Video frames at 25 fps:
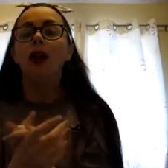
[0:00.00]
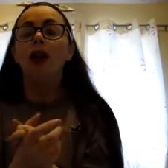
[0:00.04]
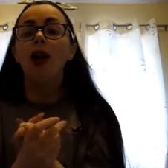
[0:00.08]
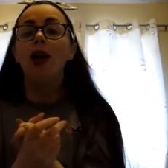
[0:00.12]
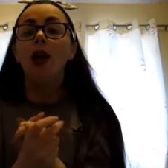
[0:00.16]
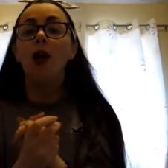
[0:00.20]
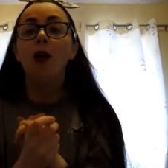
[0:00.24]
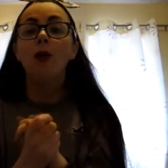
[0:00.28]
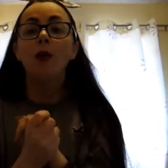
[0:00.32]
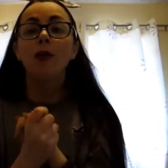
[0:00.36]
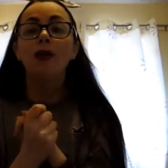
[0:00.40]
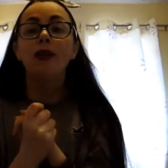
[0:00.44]
I
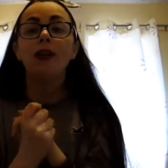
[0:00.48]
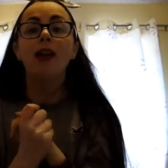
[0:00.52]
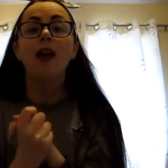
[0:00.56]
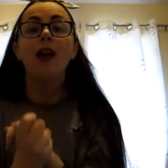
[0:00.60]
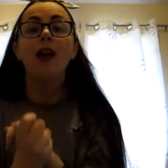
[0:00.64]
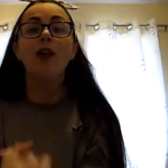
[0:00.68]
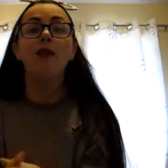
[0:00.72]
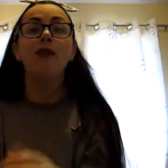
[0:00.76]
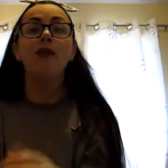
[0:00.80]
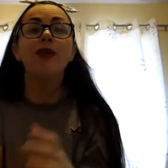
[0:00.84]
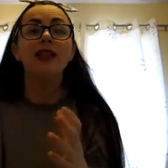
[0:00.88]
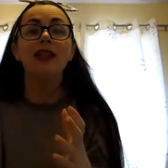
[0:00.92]
hope to
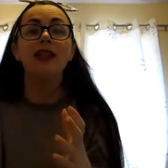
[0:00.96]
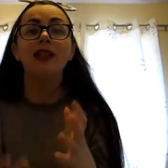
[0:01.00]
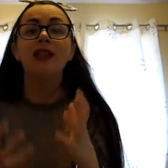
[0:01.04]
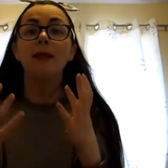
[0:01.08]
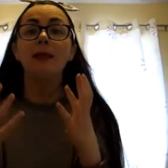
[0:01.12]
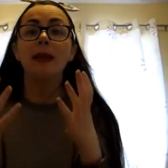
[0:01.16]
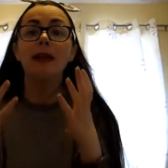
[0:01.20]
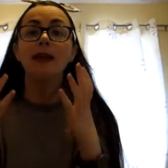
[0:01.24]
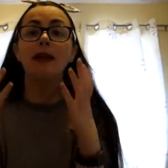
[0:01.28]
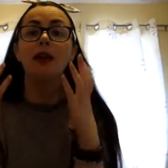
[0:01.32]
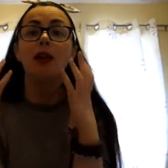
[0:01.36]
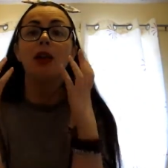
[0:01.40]
obviously
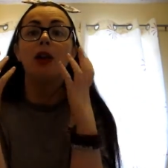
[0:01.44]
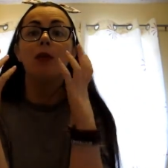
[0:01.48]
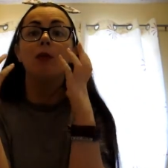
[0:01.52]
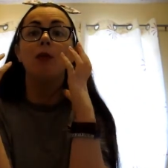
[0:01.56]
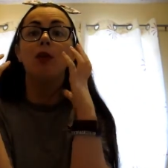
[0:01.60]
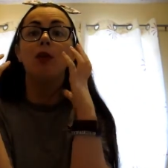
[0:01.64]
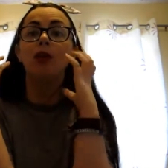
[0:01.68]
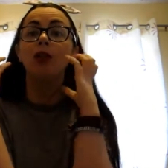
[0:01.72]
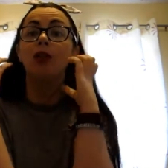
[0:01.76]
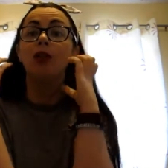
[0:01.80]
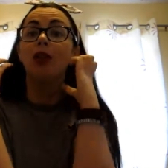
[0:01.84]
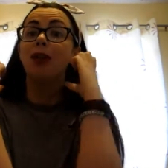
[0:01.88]
spend a lot
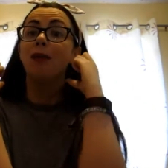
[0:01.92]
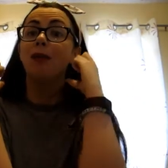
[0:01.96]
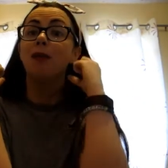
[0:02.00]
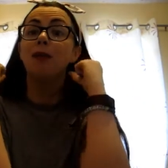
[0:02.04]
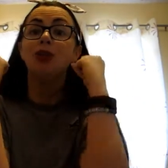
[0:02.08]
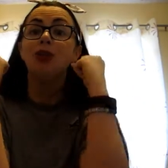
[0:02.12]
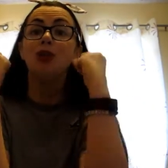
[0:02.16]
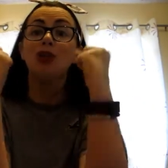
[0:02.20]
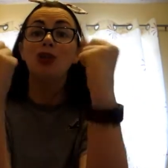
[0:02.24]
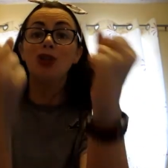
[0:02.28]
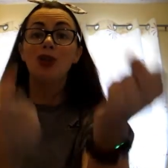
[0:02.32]
more time